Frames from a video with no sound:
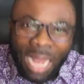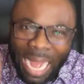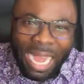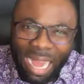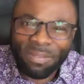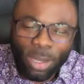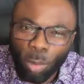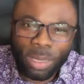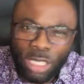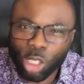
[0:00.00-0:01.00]
I have a
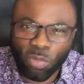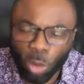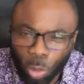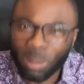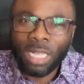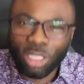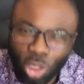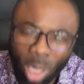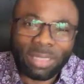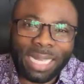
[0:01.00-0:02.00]
good news for you.
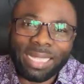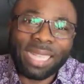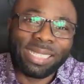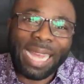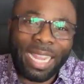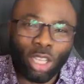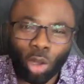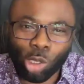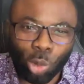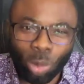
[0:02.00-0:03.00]
Doctors have
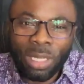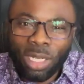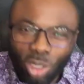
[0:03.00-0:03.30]
diagnosed you.